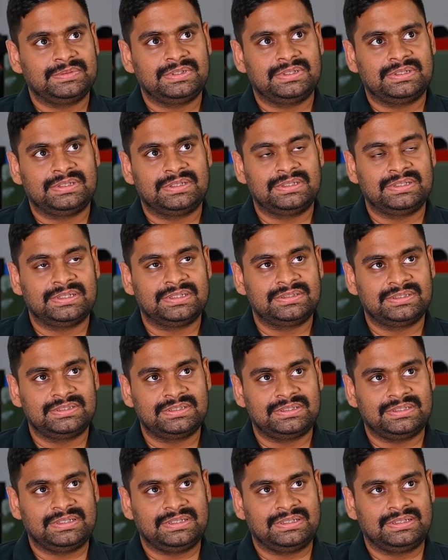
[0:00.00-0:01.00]

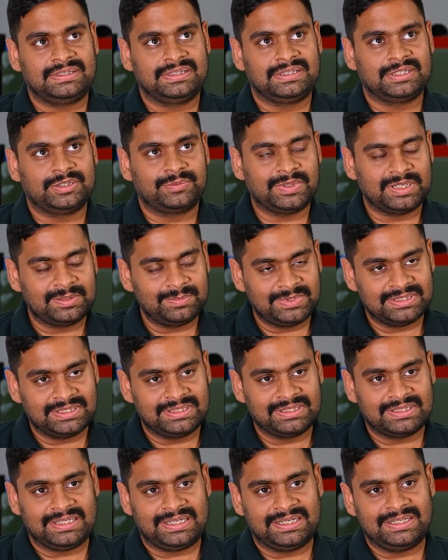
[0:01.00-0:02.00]
another requirement that
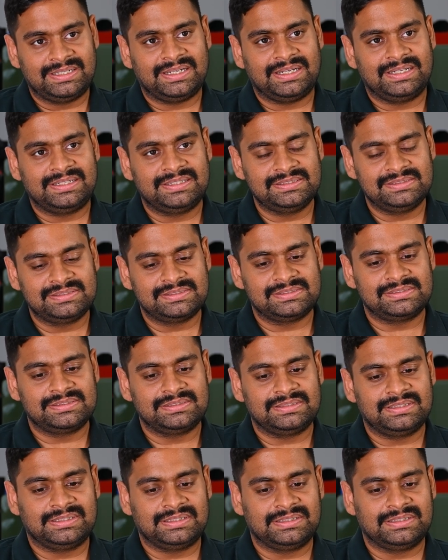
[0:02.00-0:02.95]
the client had is